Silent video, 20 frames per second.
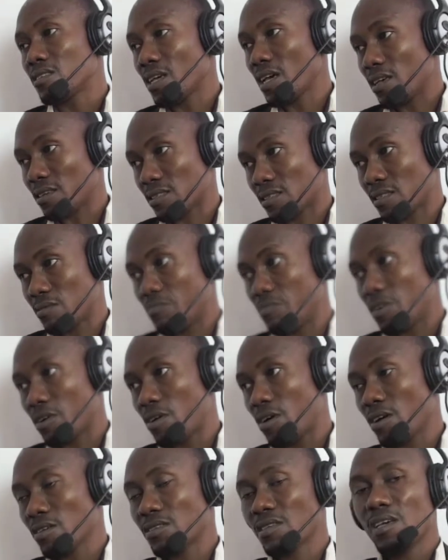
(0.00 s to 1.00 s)
test,
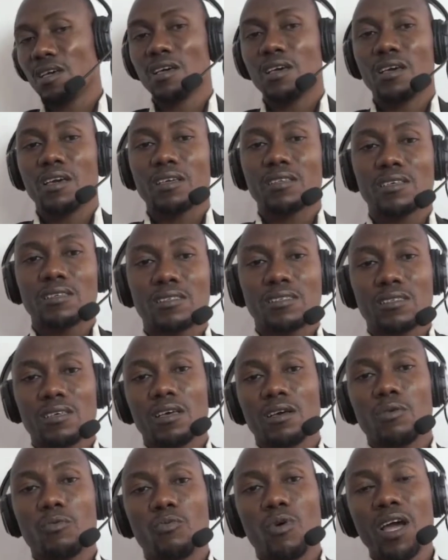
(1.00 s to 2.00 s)
because it is
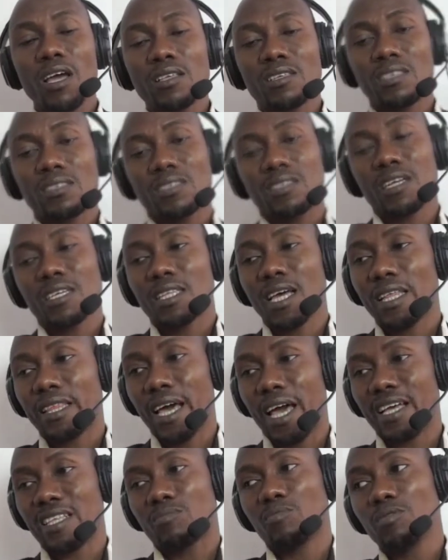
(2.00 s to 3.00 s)
when it is greater
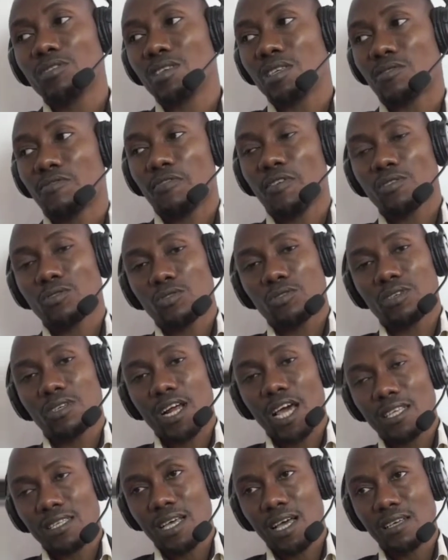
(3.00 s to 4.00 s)
than, it means it falls to the
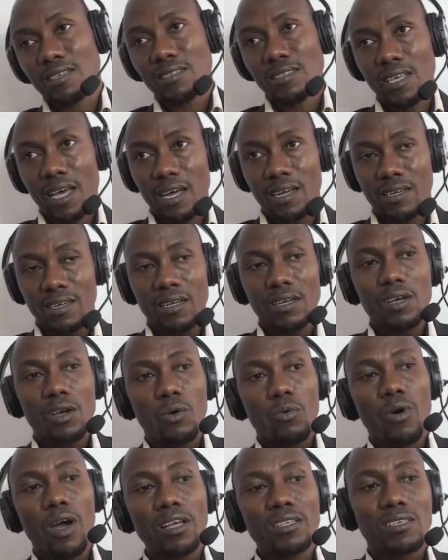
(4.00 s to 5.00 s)
right hand side.
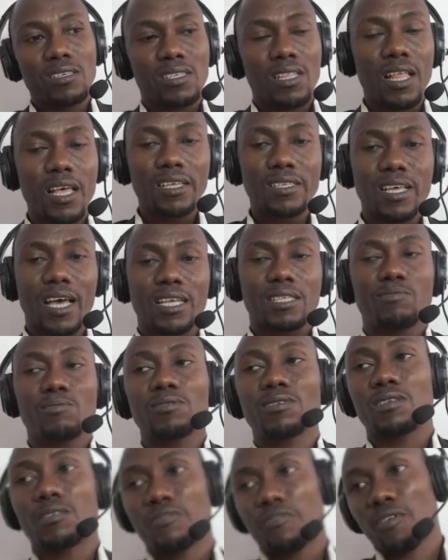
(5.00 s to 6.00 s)
When it is less than, it
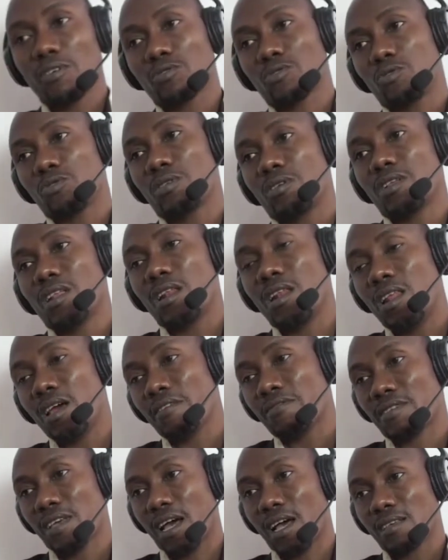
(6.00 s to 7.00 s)
means it falls to the
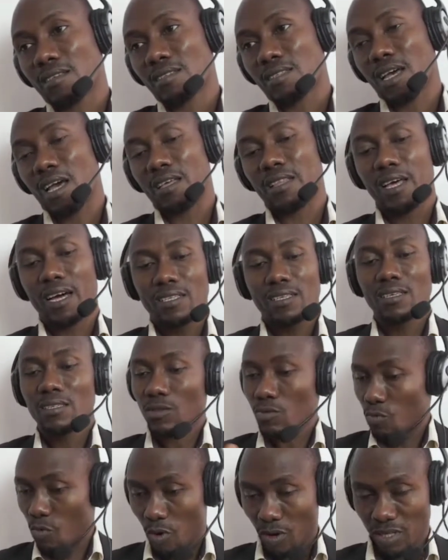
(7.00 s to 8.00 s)
left hand side. That
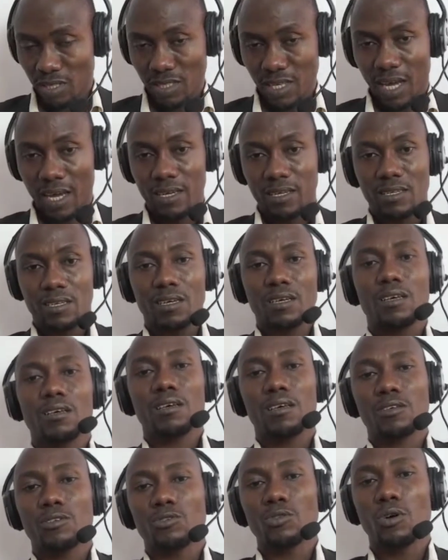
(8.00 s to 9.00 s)
is, one side
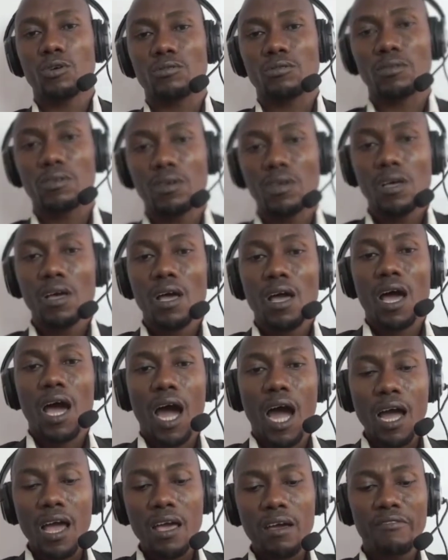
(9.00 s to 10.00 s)
is known.
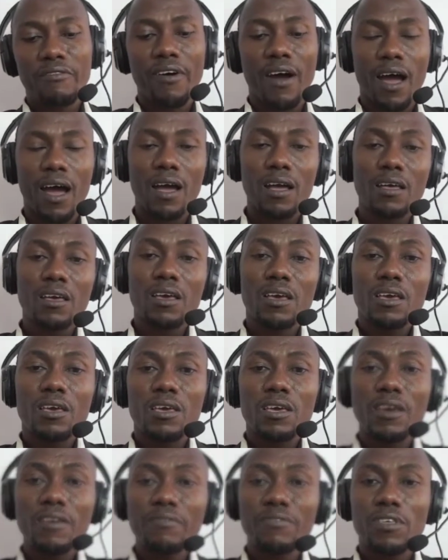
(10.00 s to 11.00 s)
However,
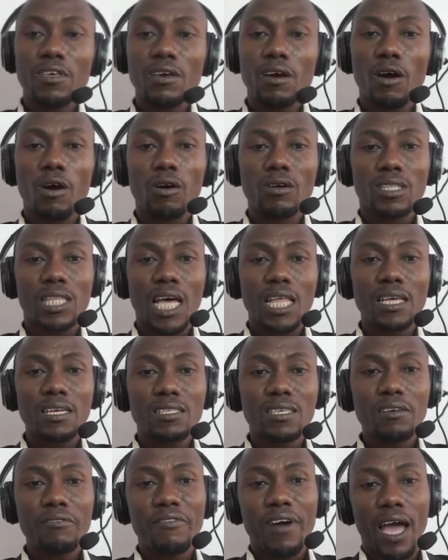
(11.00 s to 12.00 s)
if the
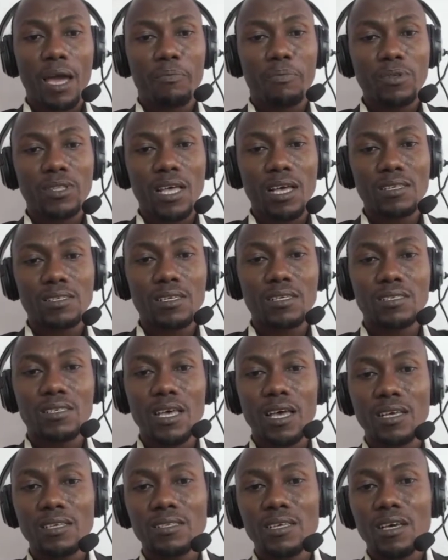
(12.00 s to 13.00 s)
alternative hypothesis
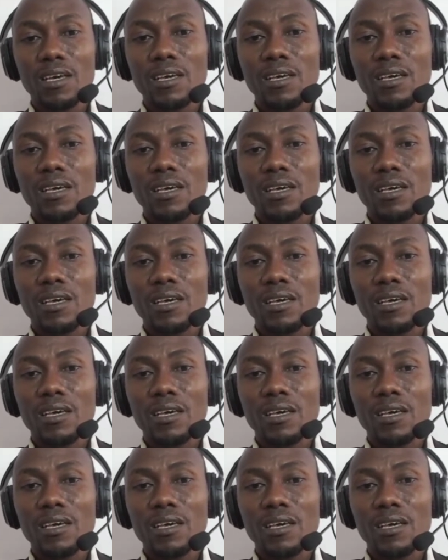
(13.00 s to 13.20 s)
says